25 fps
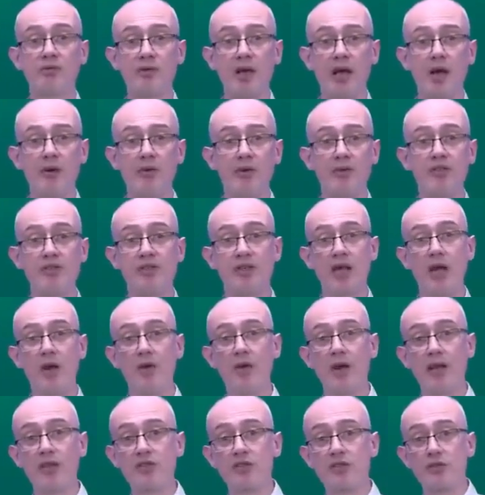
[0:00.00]
flowers. Now
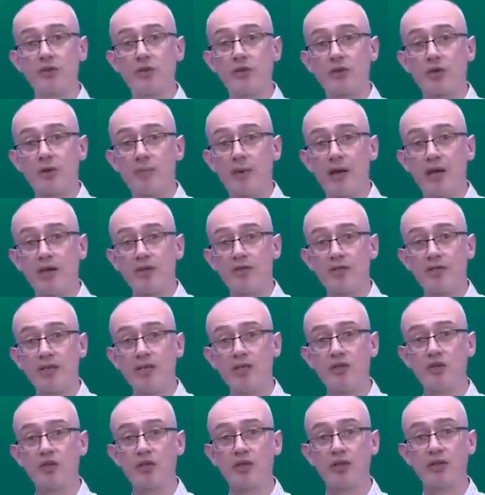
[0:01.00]
let's talk about
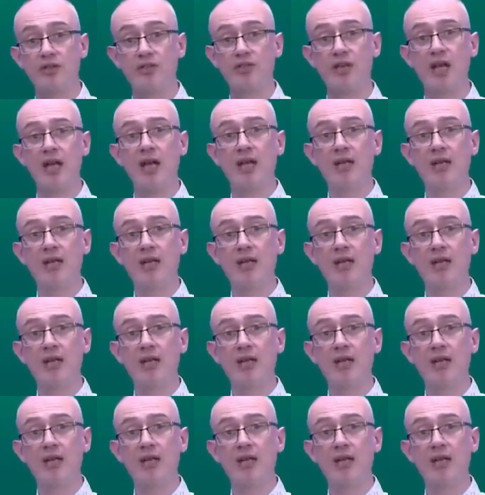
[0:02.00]
teachers.